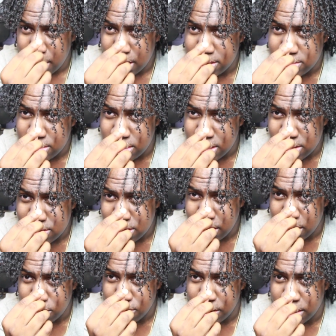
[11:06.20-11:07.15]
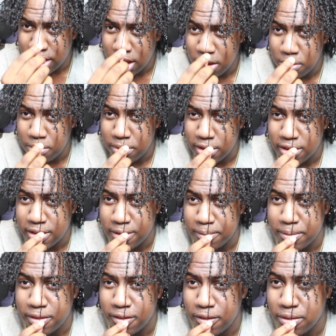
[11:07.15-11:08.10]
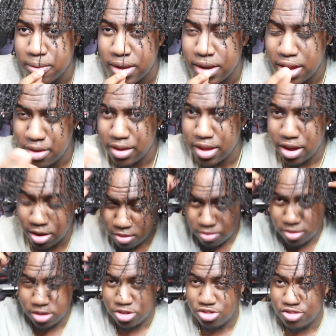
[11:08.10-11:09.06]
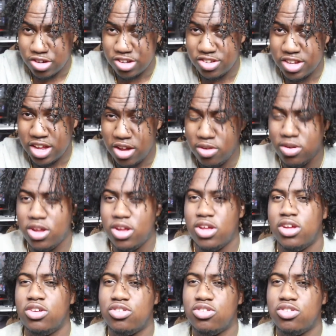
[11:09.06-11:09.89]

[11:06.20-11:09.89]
it's this length right now when it could be all the way down here and really stretched out.